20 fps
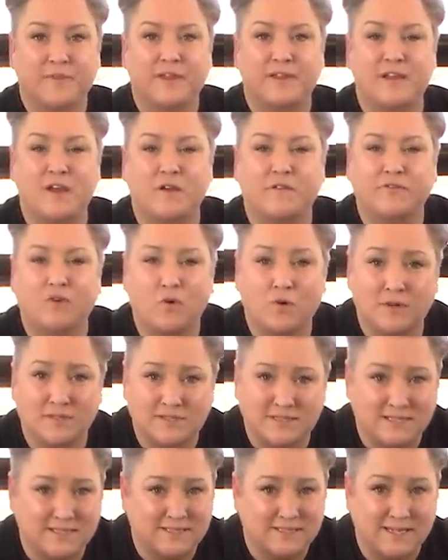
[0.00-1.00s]
Now, of
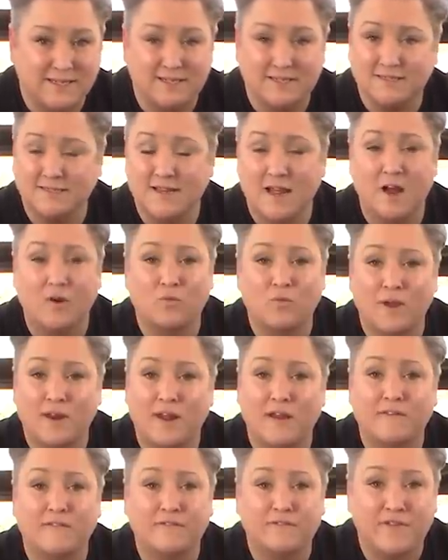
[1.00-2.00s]
course, this thing does not run
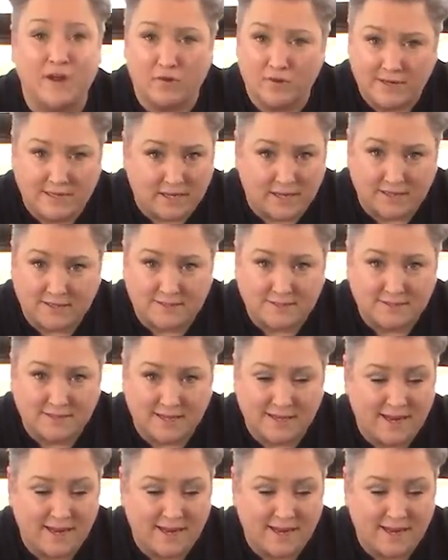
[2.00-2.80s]
off fairy dust.